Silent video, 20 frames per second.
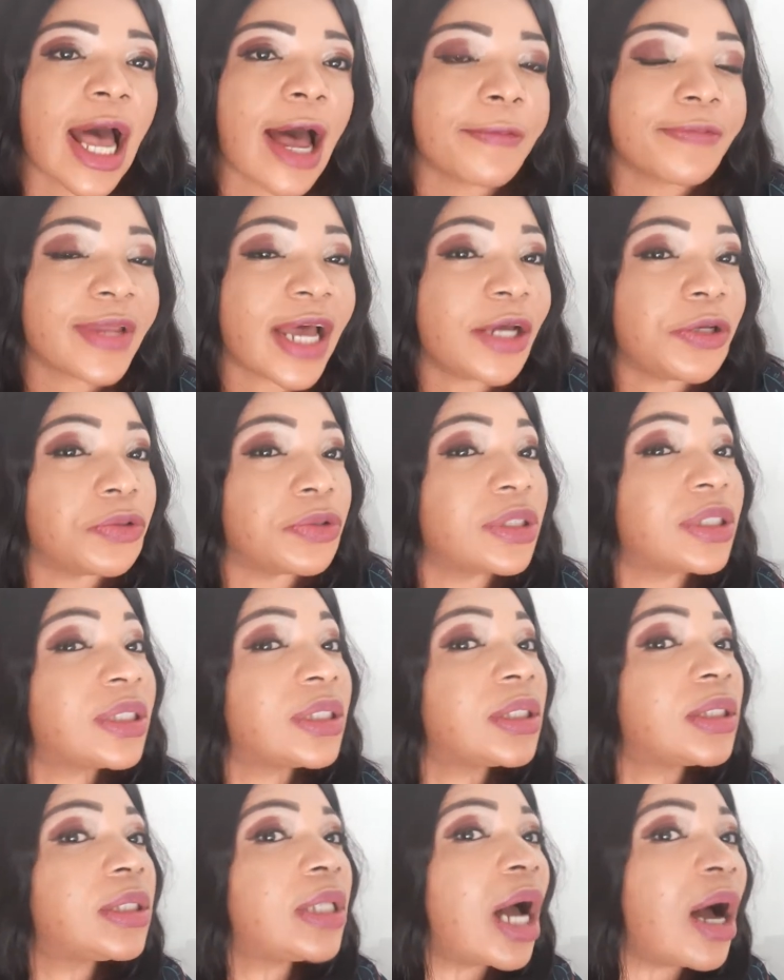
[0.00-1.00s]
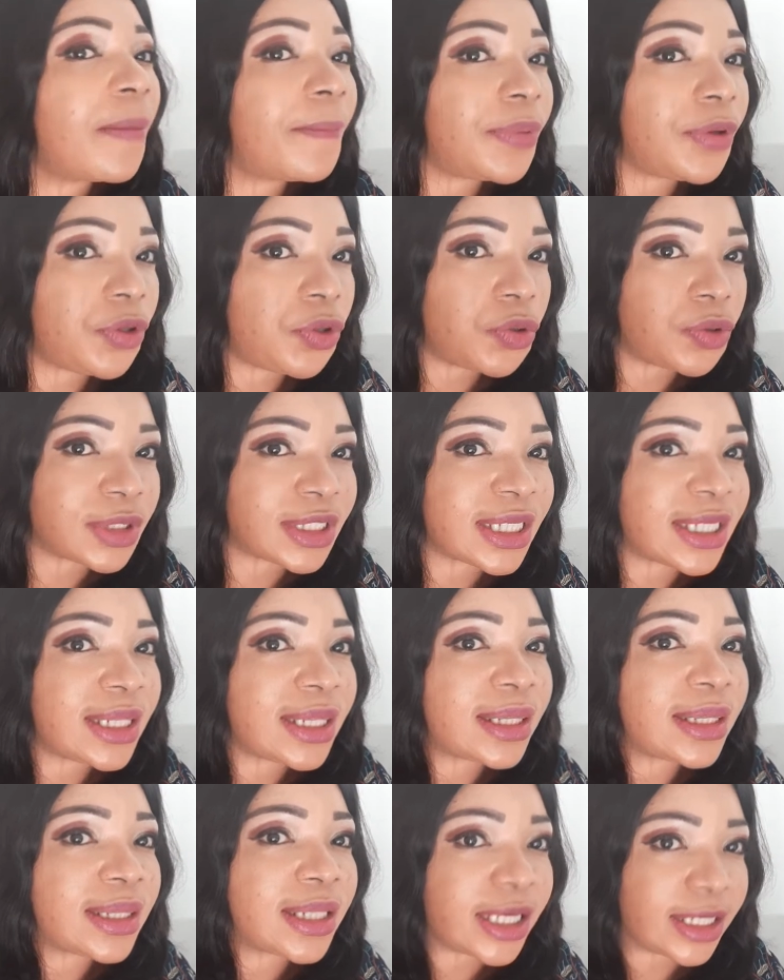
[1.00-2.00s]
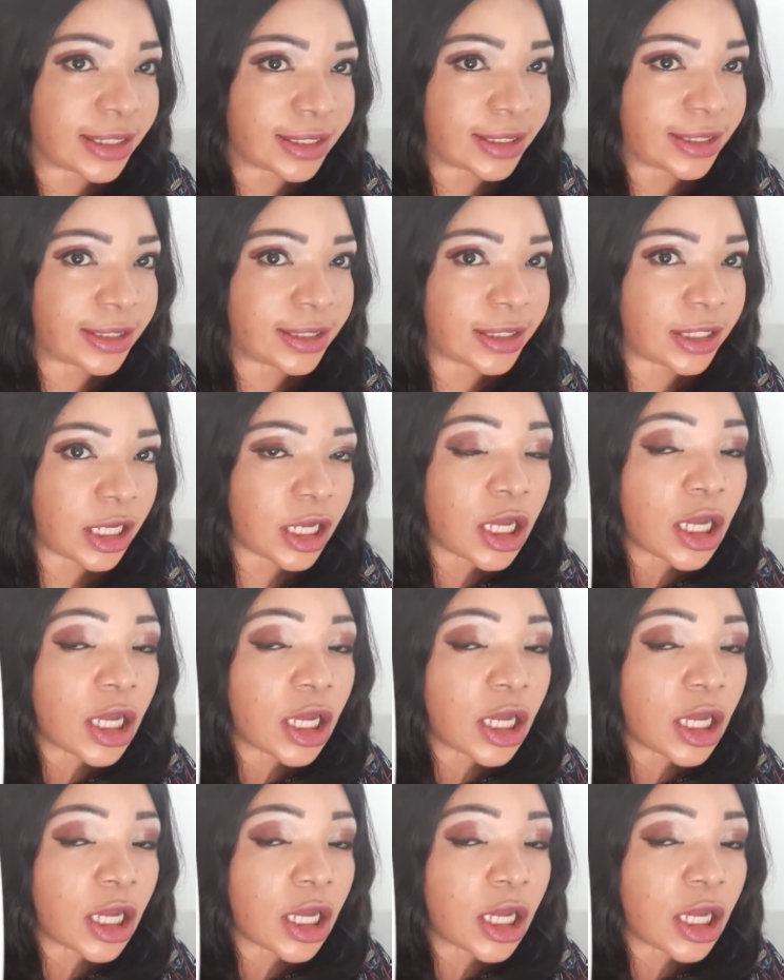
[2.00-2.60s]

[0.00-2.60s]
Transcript: after you stop using this